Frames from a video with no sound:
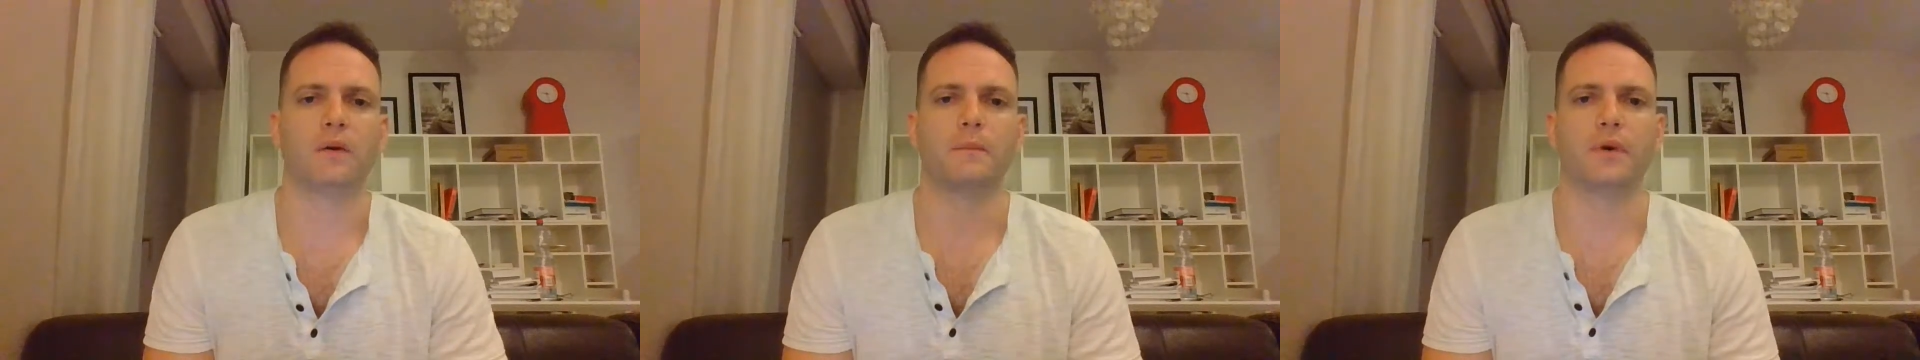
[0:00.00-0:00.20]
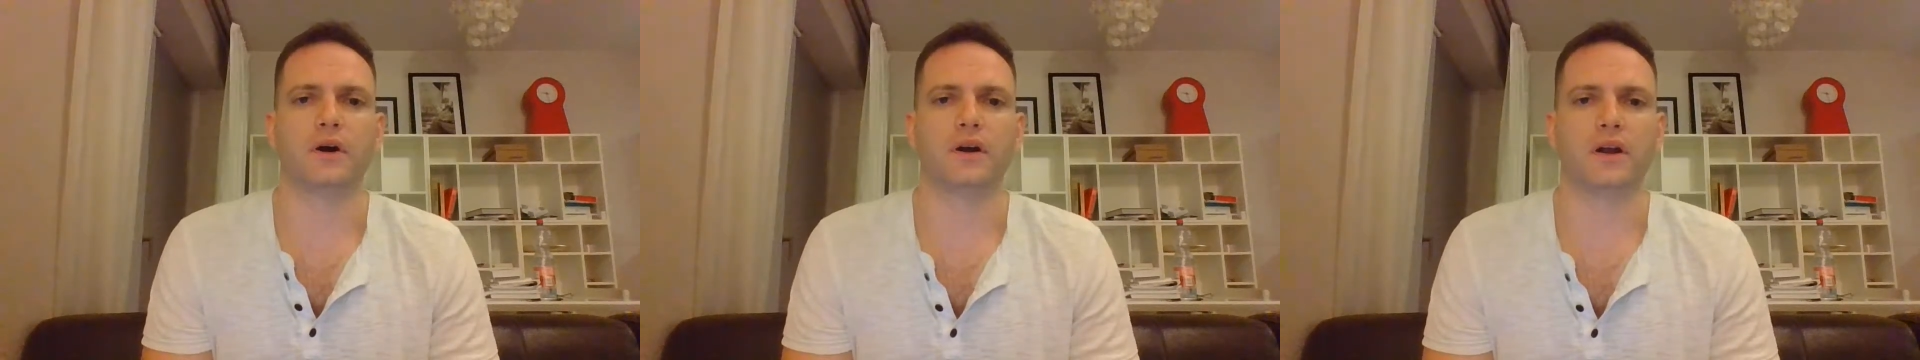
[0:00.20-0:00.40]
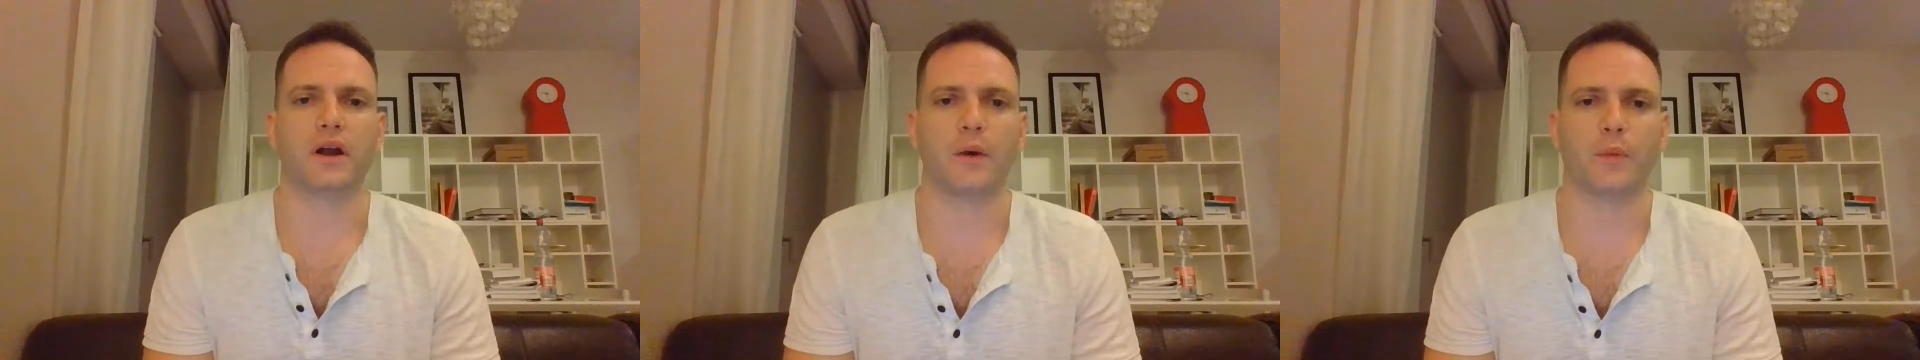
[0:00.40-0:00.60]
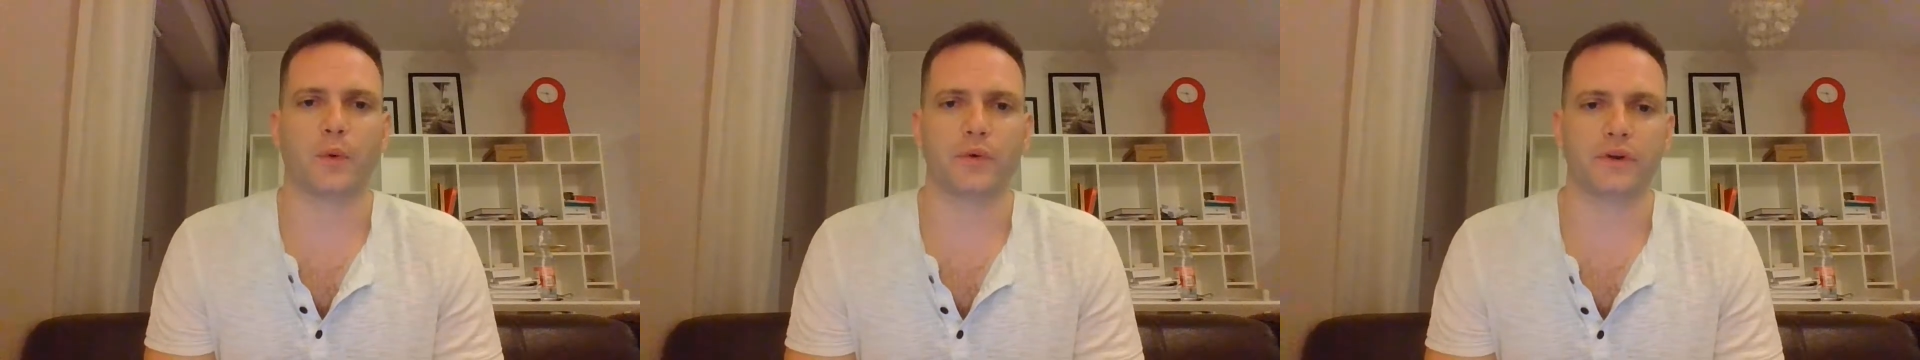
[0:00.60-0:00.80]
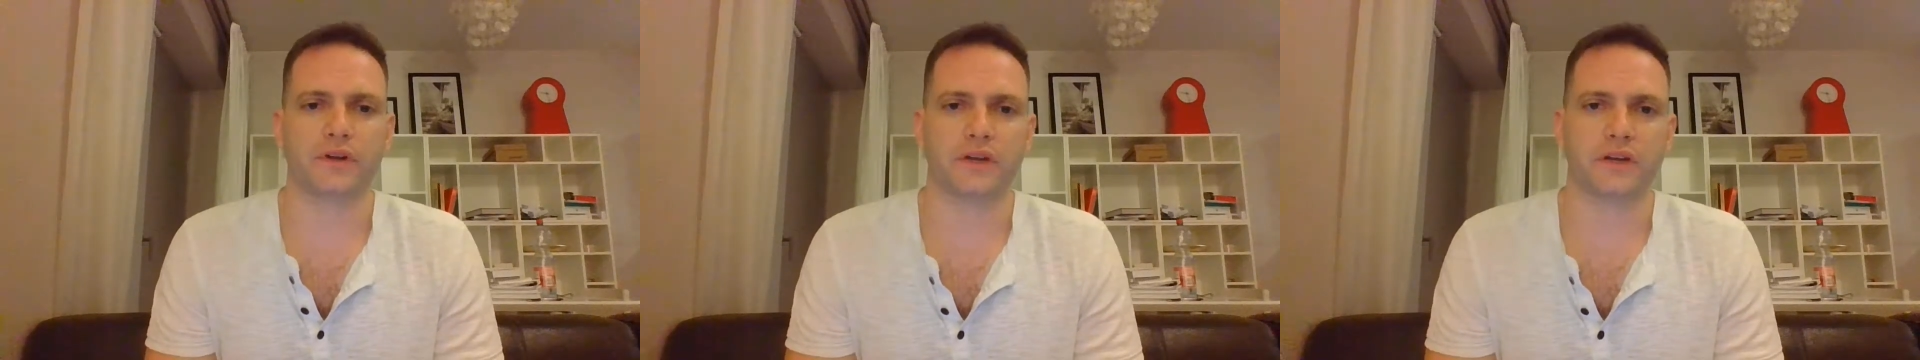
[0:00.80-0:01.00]
But I'm
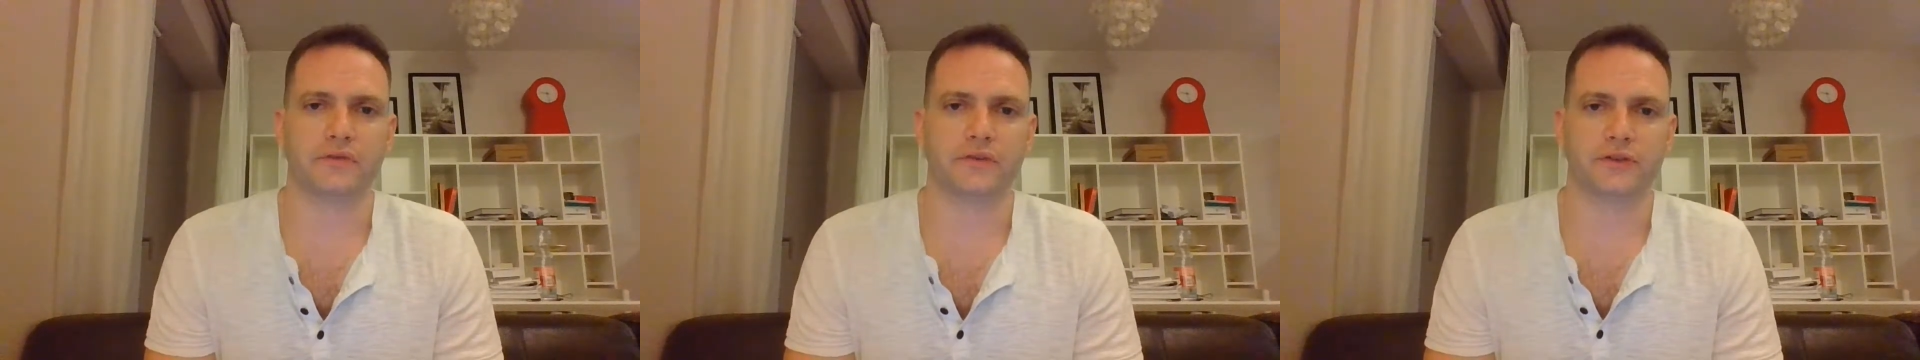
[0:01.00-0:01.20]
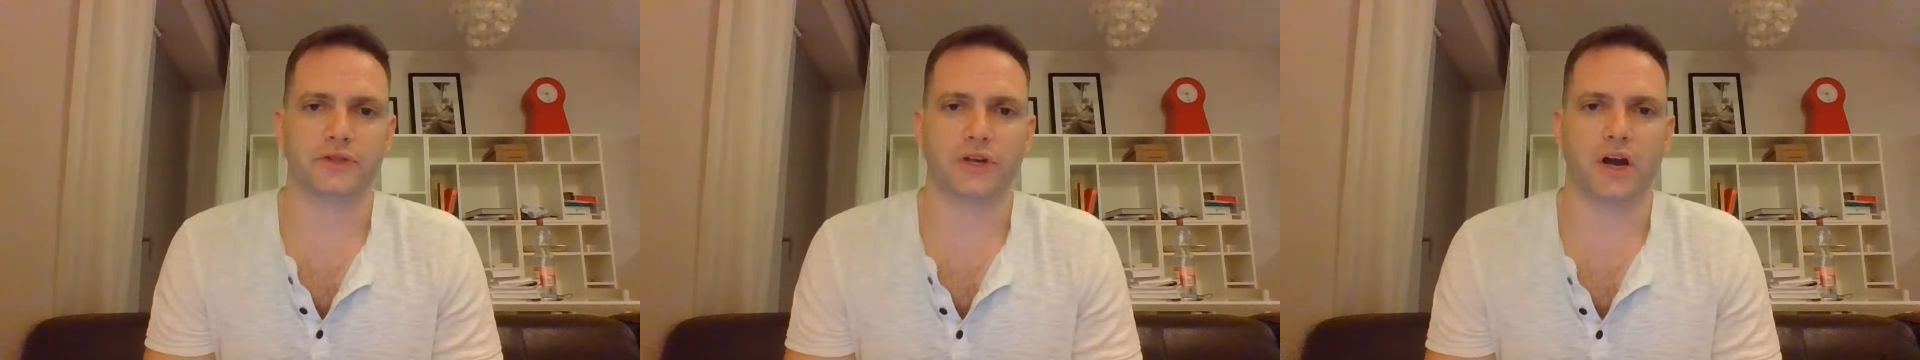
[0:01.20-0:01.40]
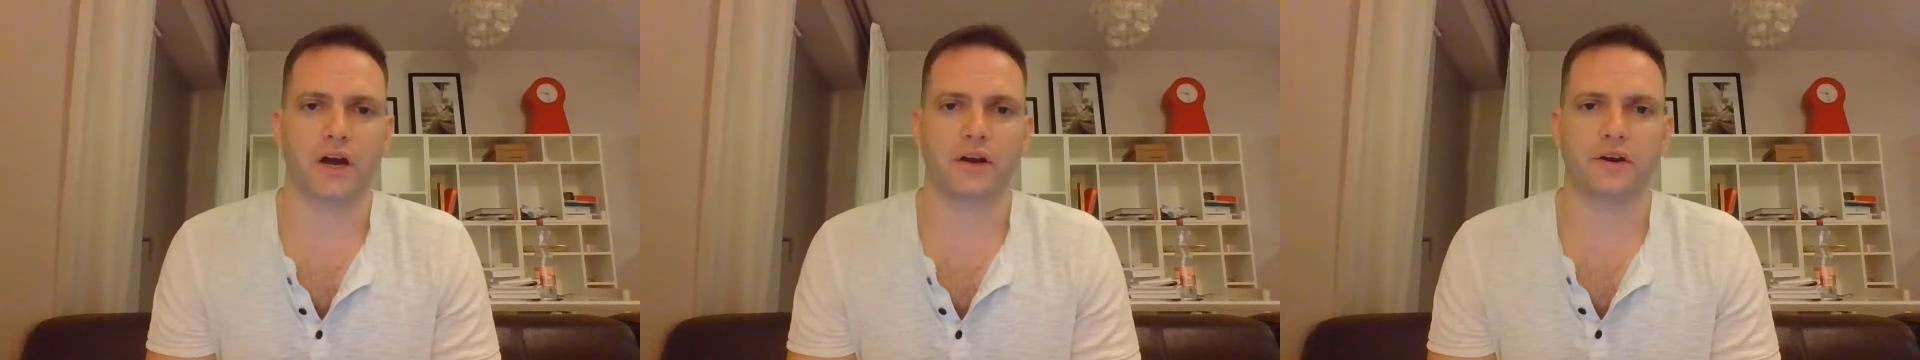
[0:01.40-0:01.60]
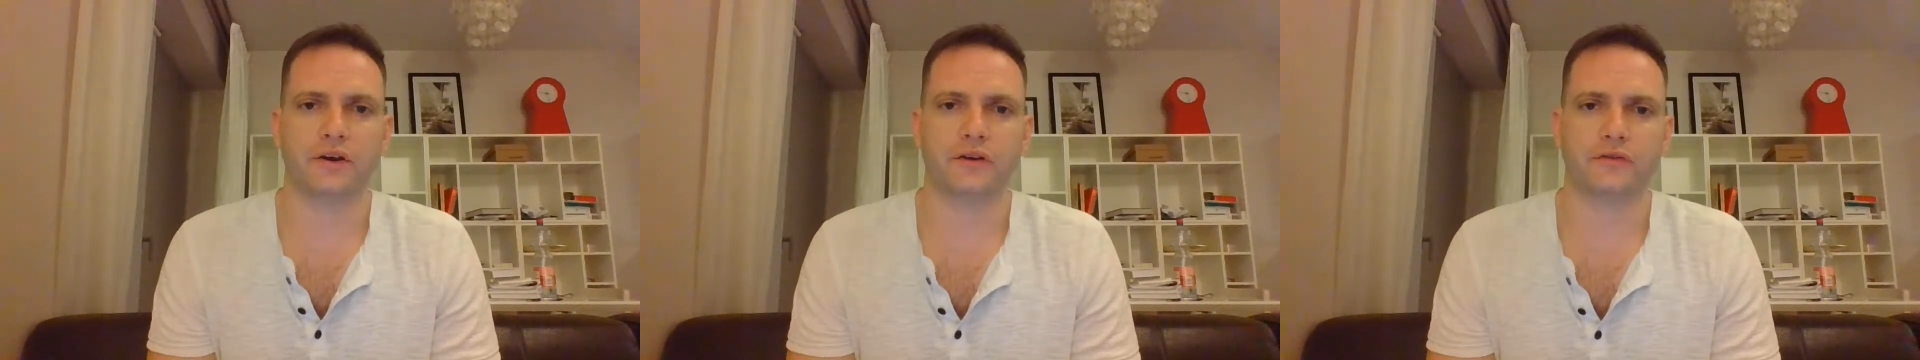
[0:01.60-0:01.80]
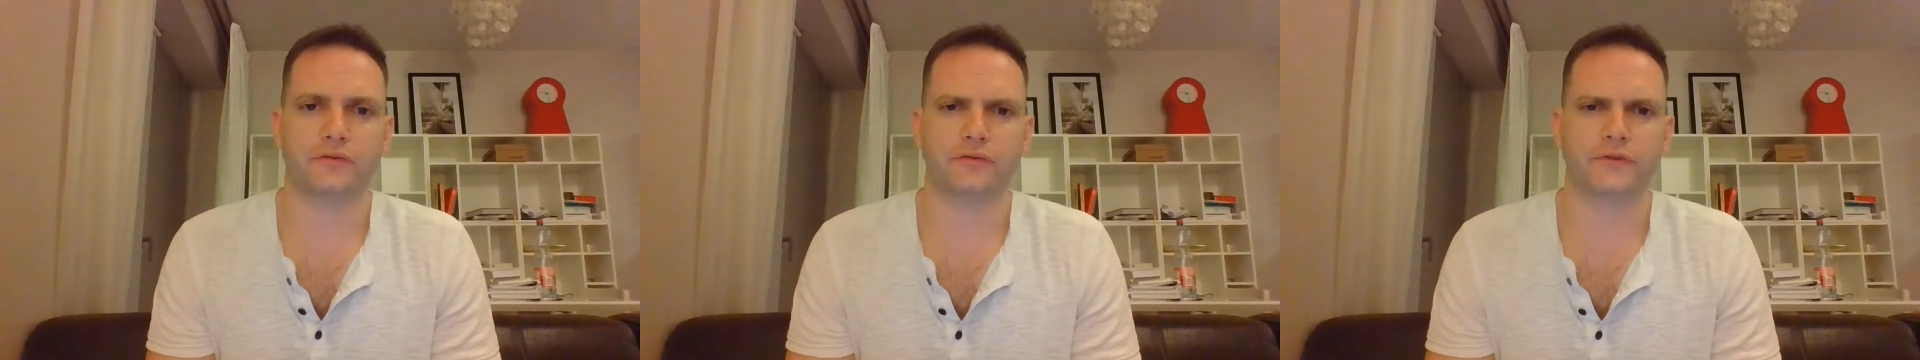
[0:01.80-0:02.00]
going to give a shot of